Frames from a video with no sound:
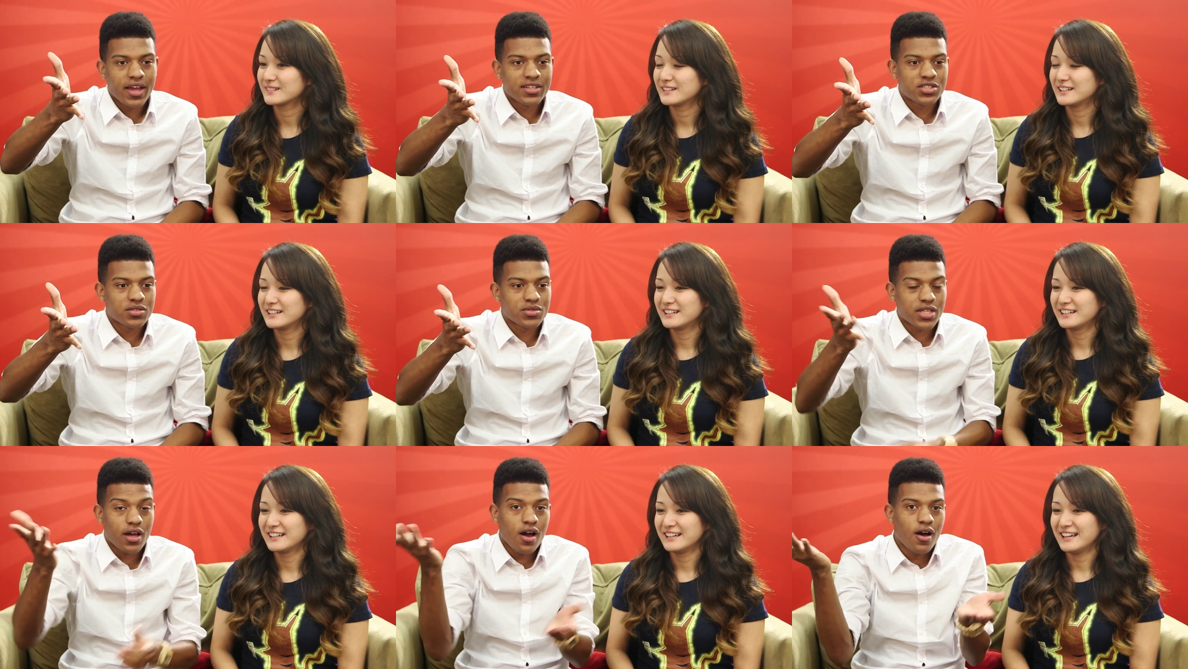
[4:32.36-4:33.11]
Speaker 1: and she was
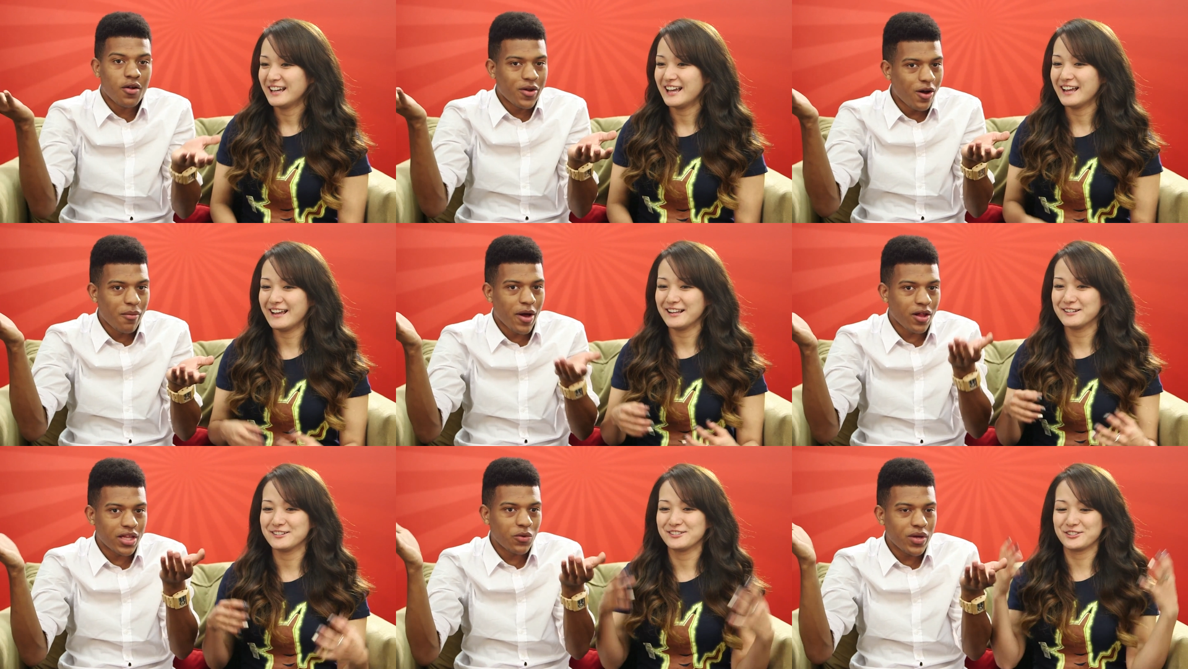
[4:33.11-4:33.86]
like, "Oh no, my
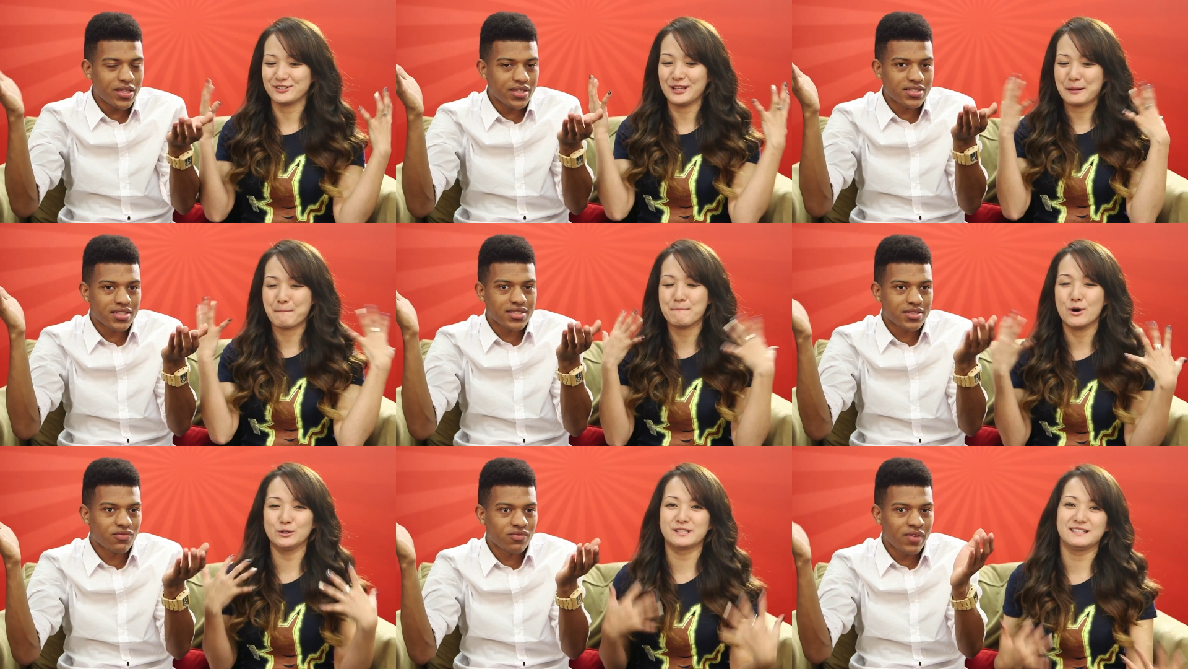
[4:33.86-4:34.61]
only weakness
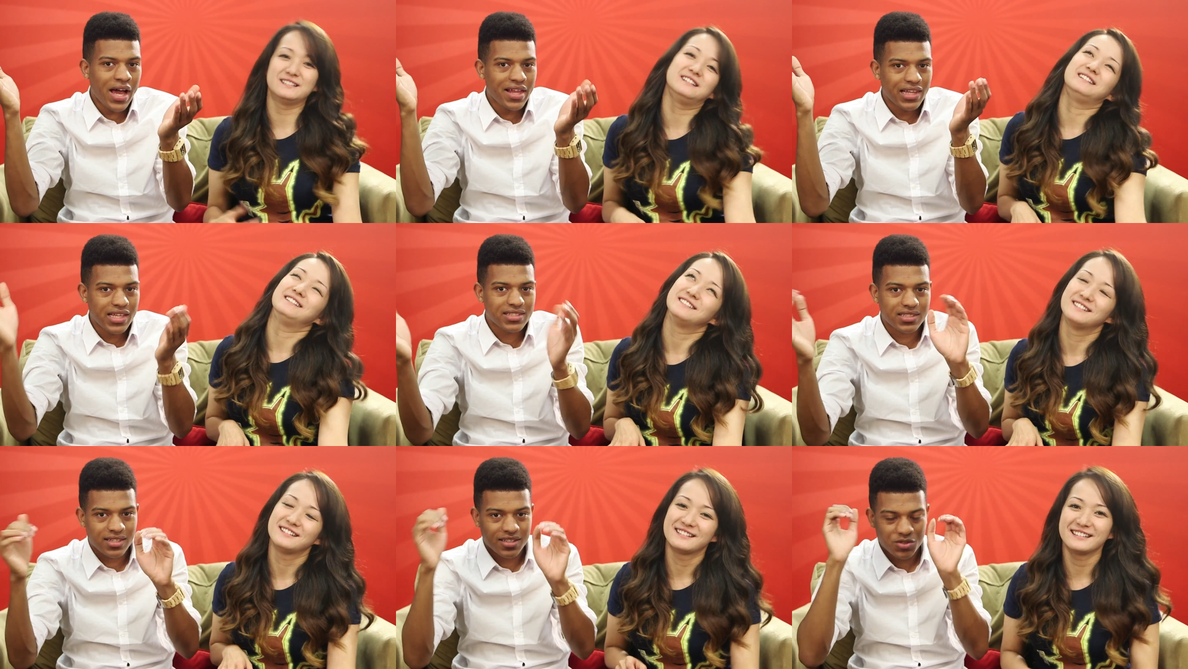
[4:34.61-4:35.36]
like, is violence,"
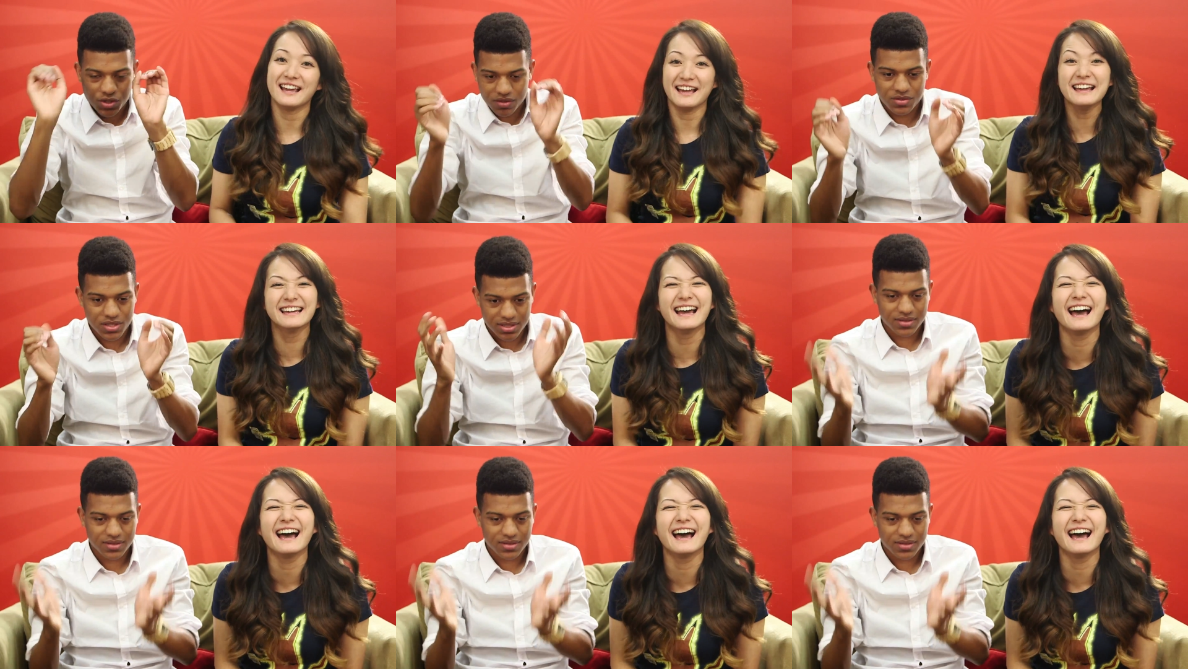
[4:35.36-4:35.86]
and then she yeah. just.